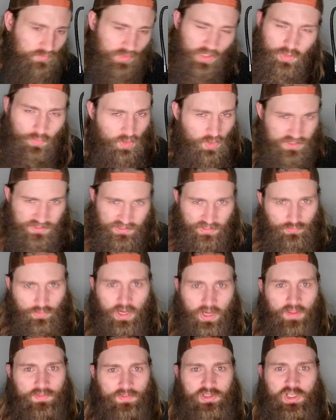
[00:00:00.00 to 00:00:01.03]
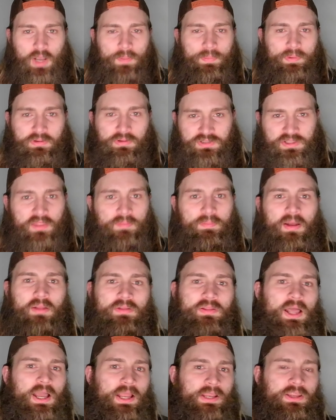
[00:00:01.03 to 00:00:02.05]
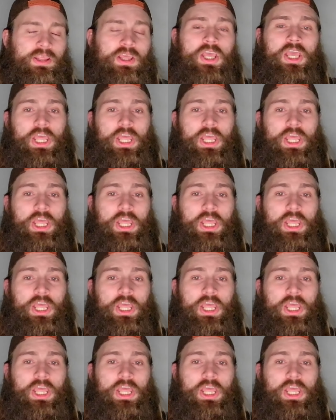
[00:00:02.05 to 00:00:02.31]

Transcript: It wasn't like right on the cup, but it was on the belt line.